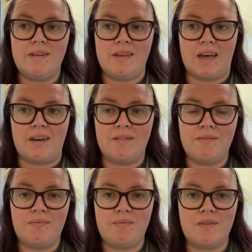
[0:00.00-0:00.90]
yeah,
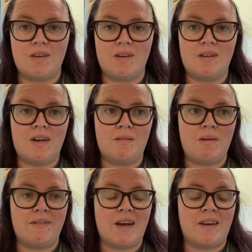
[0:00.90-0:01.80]
I had a
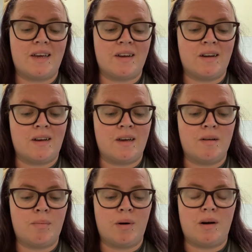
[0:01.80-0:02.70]
bit of a headache
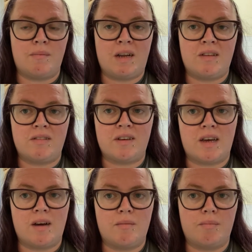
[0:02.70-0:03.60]
earlier, but I managed to
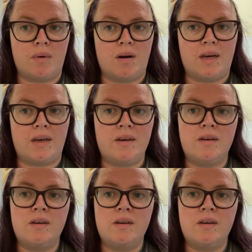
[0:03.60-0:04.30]
get up my